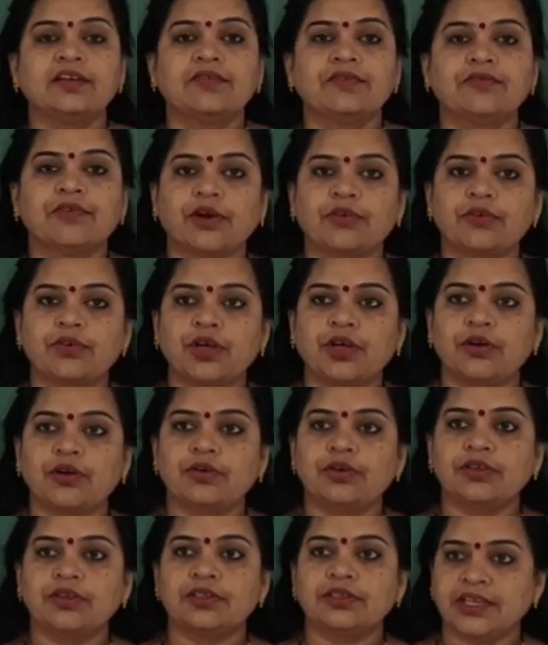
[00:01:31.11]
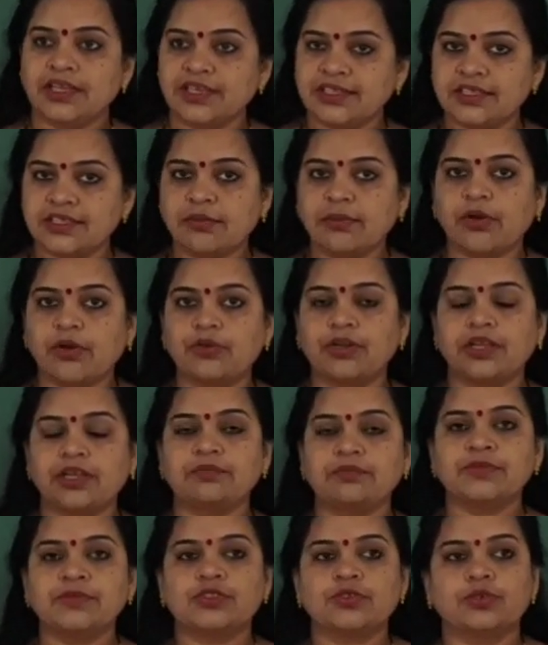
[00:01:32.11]
found out things about
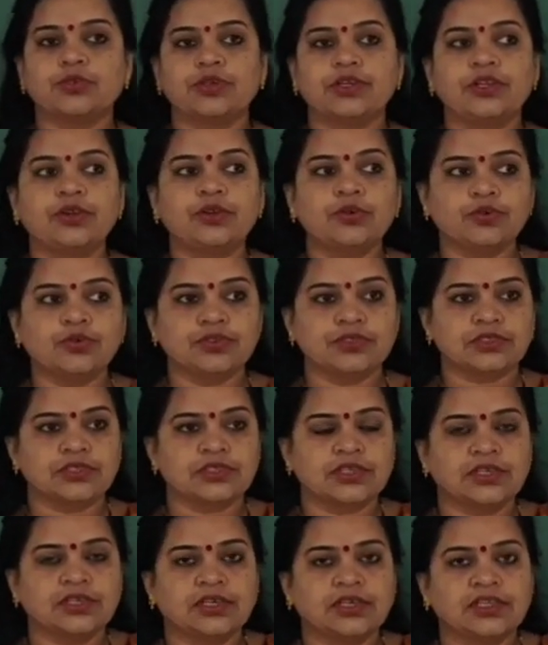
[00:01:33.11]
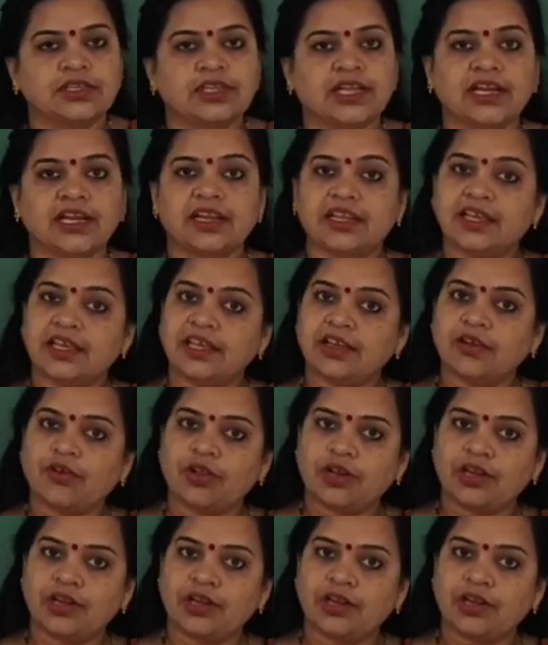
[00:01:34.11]
him, so he knows that he